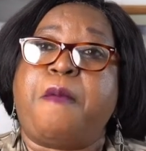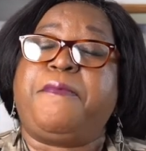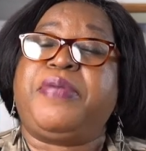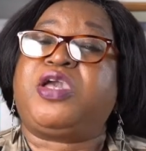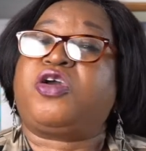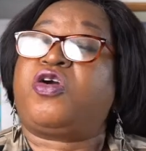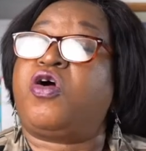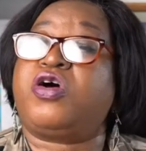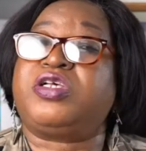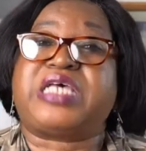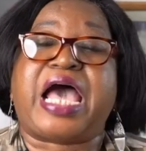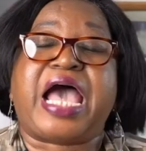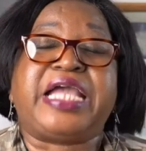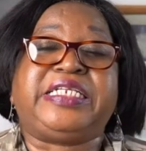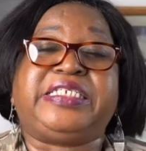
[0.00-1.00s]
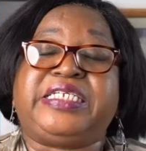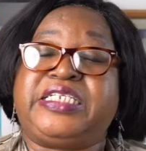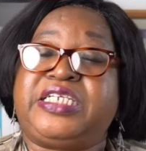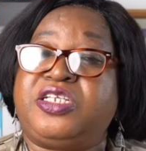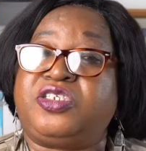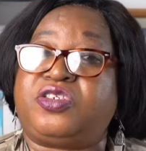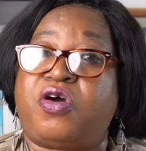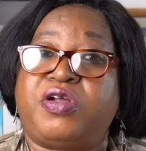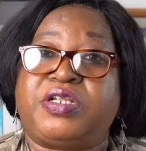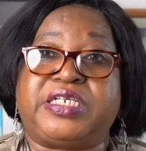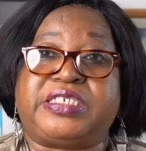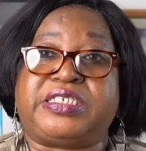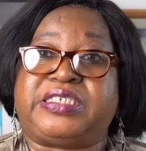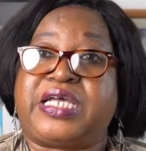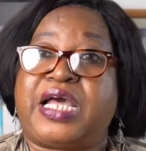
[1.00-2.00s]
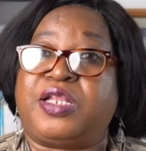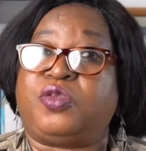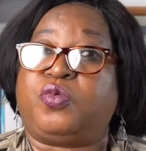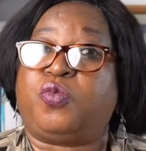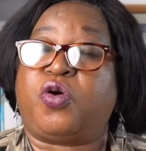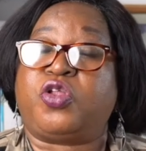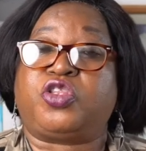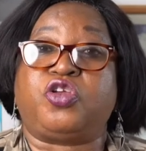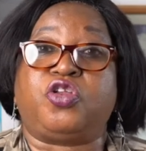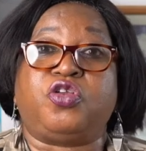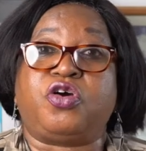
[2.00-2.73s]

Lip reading: Because I didn't understand what